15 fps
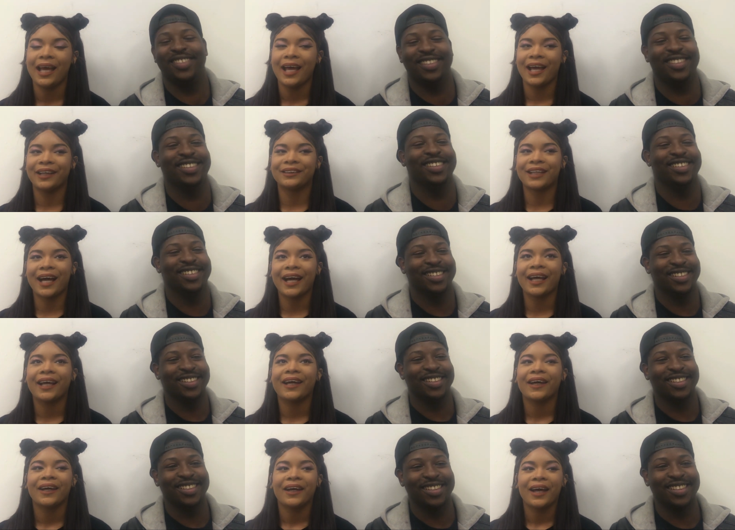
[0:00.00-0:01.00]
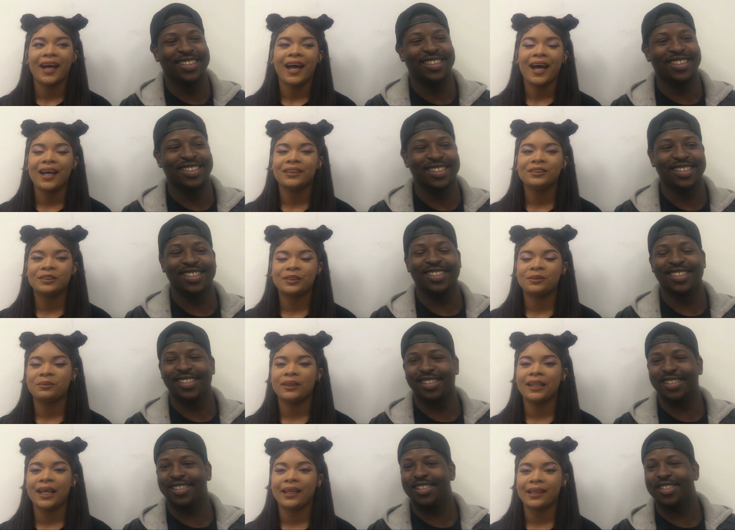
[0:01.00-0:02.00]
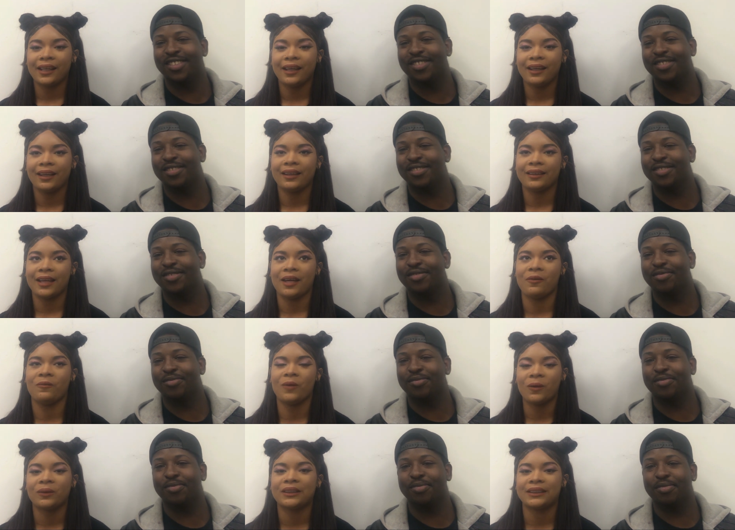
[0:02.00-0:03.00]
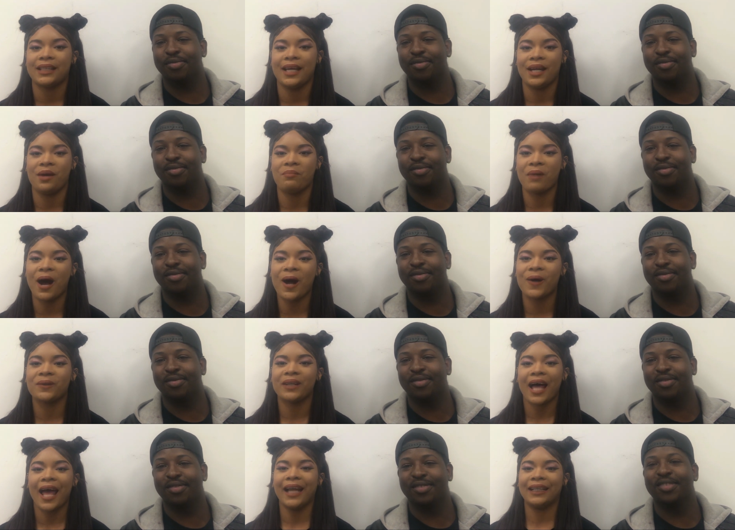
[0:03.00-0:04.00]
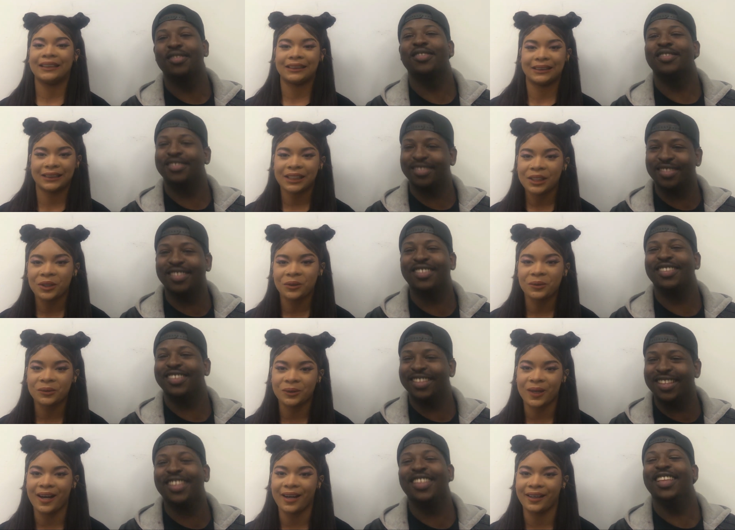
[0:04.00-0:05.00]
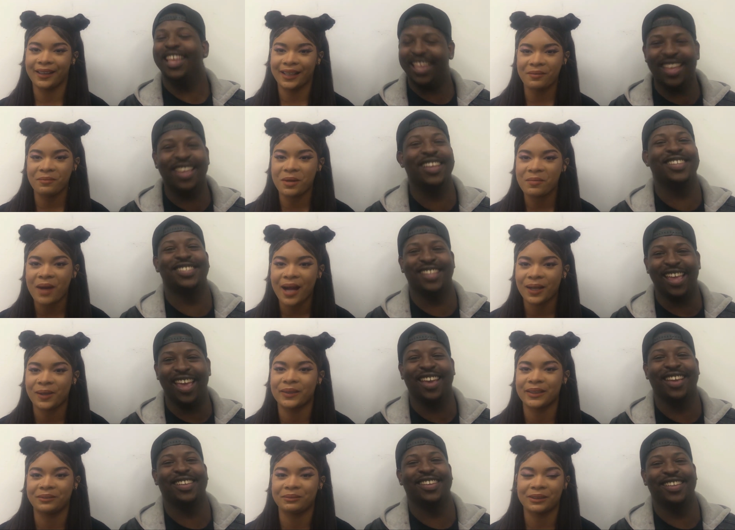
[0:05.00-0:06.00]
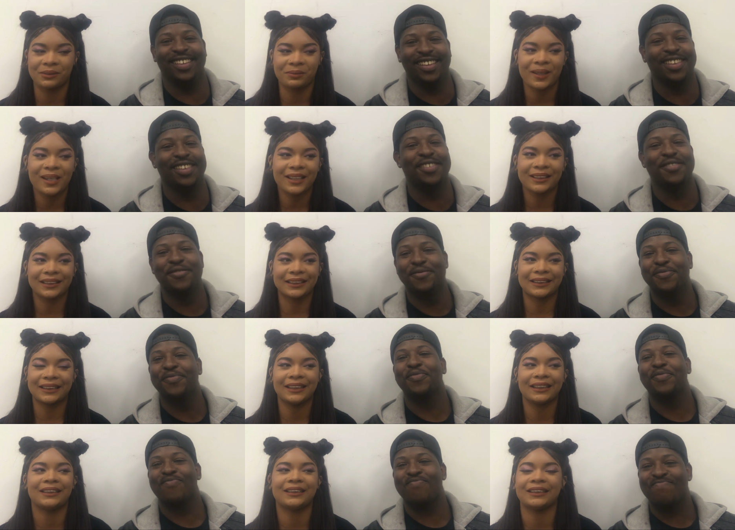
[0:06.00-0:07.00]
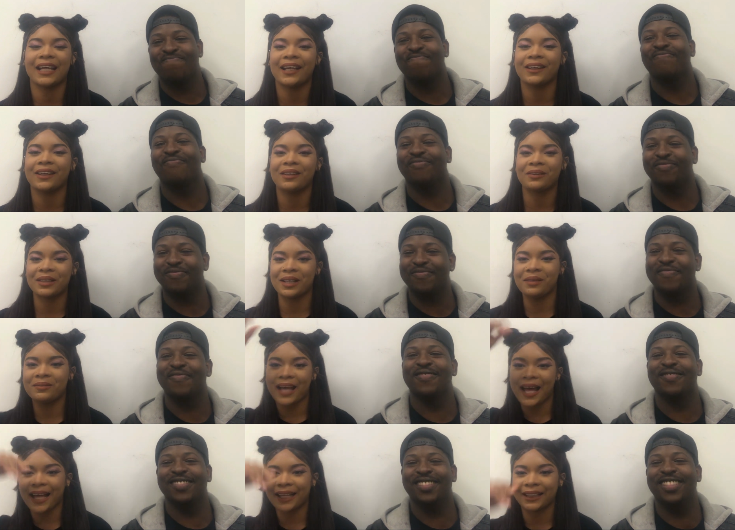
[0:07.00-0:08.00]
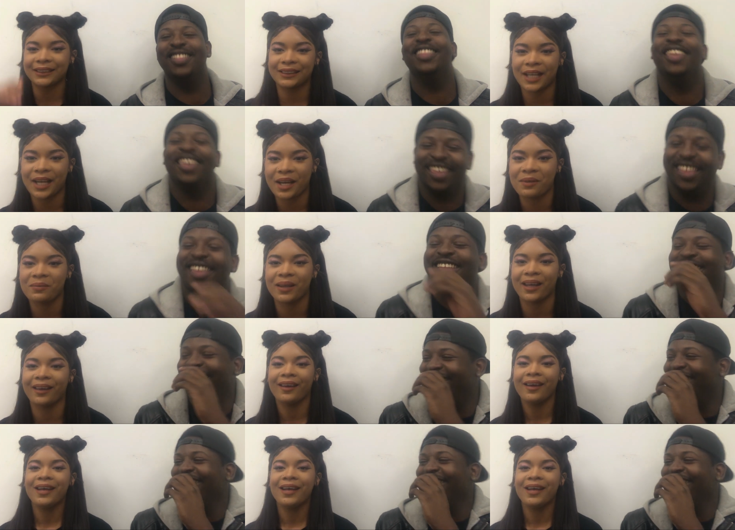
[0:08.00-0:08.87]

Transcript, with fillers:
Speaker 1: and, like, I used to be that kid that want to stay up all night and see who trying to give me exactly. my Christmas present and see if Santa gonna come down the chimney